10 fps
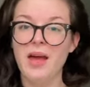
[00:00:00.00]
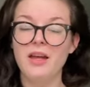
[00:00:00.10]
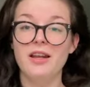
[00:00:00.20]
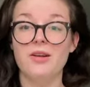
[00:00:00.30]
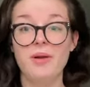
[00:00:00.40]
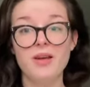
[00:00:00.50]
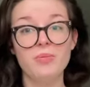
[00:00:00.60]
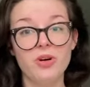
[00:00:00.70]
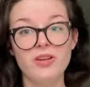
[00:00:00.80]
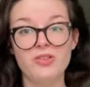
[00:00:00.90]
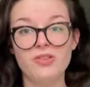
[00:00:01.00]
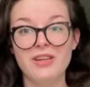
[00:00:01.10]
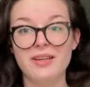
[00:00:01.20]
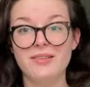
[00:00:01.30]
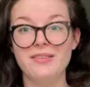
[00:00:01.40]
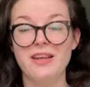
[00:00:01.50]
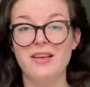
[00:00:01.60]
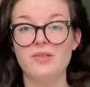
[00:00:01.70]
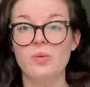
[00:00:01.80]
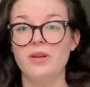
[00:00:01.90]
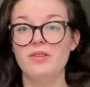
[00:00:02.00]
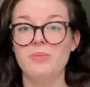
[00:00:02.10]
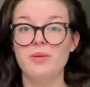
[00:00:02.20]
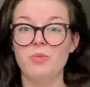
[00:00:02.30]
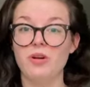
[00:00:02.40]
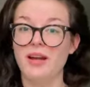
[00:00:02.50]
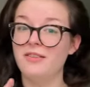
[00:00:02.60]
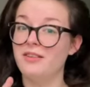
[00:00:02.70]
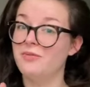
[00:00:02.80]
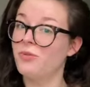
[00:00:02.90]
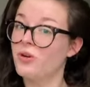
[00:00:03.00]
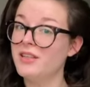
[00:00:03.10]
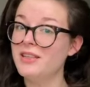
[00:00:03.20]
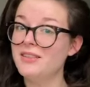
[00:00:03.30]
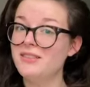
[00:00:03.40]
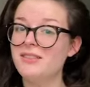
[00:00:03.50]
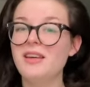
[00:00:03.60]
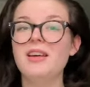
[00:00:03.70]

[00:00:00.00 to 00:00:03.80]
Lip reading: Now, to make it more interesting, today is going to be more 1940s.